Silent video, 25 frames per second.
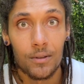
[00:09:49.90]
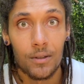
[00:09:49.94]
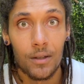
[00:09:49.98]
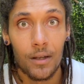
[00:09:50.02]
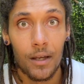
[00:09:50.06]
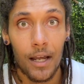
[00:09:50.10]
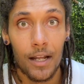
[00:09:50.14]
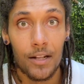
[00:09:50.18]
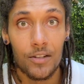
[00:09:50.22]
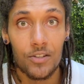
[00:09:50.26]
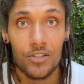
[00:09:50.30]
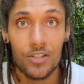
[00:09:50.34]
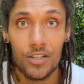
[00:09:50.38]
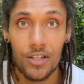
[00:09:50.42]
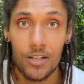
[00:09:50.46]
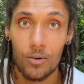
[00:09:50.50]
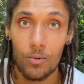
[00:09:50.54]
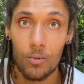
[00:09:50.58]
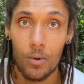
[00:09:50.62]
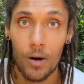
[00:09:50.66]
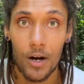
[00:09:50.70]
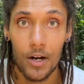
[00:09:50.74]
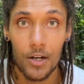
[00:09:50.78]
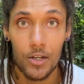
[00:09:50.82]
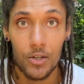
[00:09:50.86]
and see
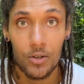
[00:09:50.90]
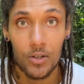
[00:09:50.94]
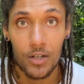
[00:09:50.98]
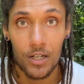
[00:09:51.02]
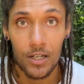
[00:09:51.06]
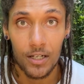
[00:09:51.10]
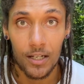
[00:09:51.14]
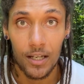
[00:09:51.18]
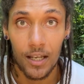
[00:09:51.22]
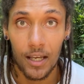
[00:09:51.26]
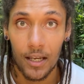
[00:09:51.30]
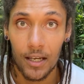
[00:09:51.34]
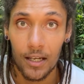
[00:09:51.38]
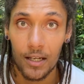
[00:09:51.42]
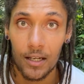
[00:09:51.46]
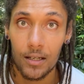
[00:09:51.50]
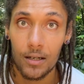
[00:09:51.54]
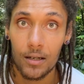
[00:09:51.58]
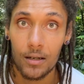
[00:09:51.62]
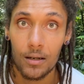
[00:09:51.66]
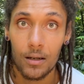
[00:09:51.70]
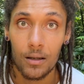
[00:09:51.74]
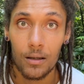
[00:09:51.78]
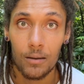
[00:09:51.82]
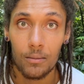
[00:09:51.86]
where you can
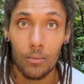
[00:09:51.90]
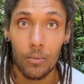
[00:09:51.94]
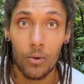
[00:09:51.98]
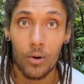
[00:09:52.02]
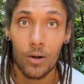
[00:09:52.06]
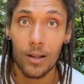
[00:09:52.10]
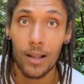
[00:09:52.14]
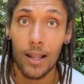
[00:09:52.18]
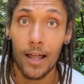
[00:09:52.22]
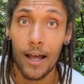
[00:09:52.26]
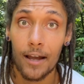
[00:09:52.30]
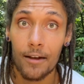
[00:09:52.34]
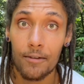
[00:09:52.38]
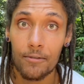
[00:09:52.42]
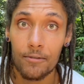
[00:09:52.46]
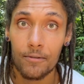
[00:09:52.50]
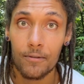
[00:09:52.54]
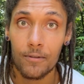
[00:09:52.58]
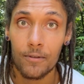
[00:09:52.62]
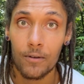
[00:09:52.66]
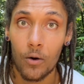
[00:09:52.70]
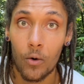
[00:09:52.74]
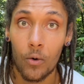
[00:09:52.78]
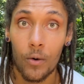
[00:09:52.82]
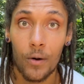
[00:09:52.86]
gain more life,
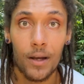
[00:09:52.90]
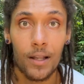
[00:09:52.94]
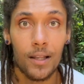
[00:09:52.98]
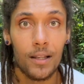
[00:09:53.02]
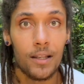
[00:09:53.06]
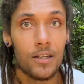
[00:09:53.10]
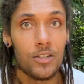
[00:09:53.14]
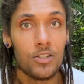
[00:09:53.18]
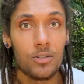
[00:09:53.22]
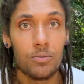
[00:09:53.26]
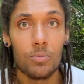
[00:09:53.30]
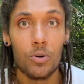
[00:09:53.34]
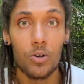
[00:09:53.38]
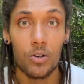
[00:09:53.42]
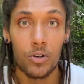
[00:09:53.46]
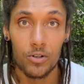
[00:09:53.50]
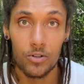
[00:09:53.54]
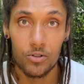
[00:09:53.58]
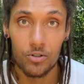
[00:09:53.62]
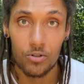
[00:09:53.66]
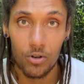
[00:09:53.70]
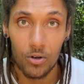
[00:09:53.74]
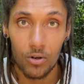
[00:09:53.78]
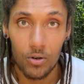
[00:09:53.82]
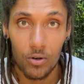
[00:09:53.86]
or at least more
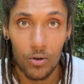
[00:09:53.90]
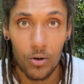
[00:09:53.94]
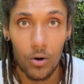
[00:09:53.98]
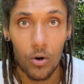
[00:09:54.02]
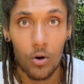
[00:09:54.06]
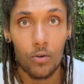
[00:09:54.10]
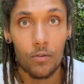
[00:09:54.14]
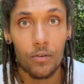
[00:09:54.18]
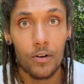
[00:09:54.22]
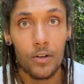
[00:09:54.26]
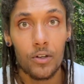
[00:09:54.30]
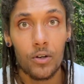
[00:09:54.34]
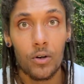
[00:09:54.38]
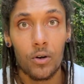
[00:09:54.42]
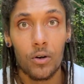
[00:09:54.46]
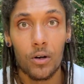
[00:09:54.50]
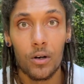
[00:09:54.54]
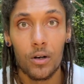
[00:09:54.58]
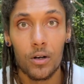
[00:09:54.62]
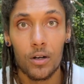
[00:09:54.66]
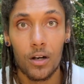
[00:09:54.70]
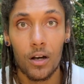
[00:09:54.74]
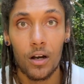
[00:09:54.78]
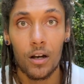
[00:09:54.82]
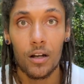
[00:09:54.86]
control over your
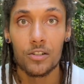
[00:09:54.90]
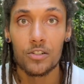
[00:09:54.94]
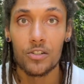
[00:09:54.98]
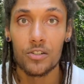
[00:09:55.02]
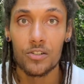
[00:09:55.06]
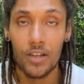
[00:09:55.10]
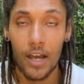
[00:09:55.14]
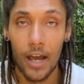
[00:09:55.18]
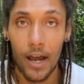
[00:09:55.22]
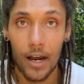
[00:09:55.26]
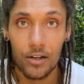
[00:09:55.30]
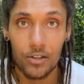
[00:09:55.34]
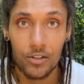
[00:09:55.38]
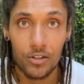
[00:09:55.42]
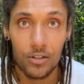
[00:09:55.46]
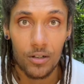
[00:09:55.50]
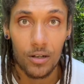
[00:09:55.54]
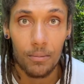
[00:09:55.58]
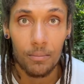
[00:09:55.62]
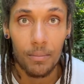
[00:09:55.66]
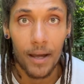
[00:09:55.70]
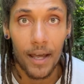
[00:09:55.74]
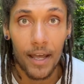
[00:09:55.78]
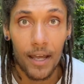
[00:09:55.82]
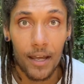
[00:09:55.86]
conscious action and
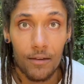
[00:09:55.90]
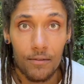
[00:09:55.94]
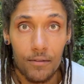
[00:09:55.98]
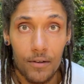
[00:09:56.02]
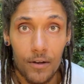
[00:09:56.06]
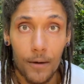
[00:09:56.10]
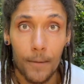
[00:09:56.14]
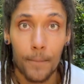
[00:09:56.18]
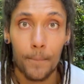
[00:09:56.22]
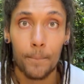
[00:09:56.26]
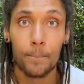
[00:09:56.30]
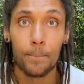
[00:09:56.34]
behavior.